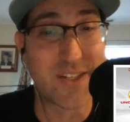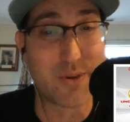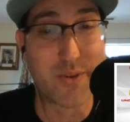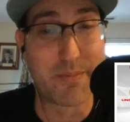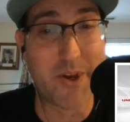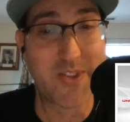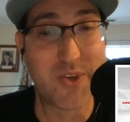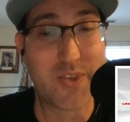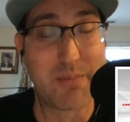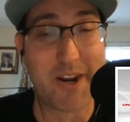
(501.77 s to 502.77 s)
to throw the ball
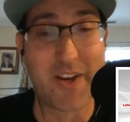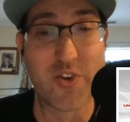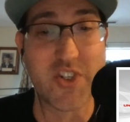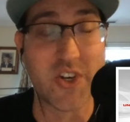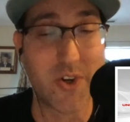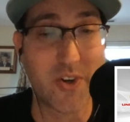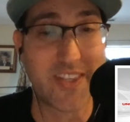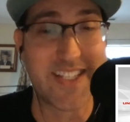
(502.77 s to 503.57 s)
to. They brought in Christian Kirk.